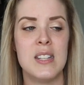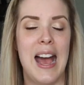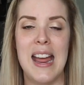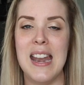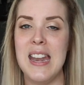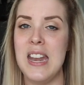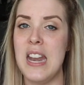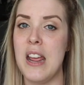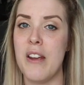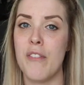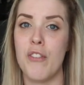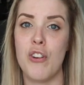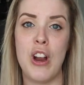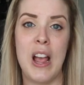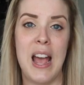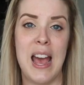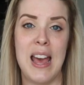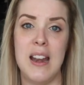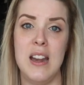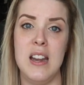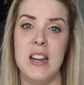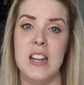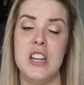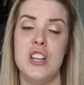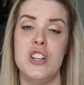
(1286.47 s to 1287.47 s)
I never
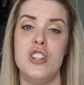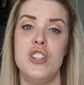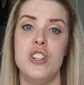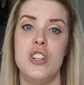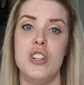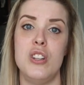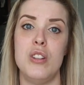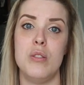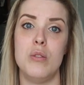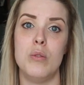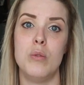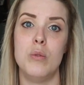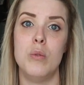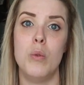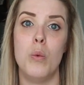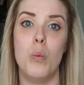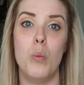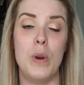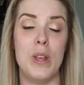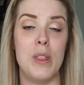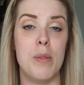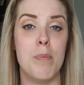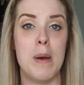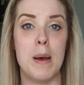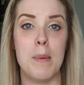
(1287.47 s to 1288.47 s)
had an issue
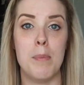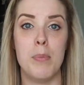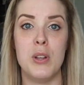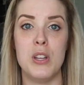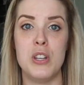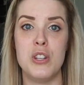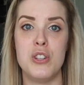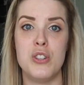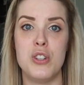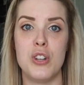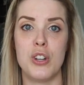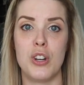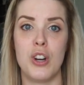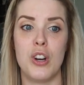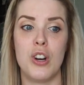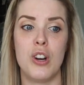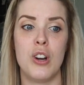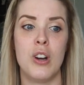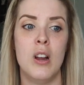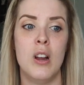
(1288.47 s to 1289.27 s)
with my blood sugar.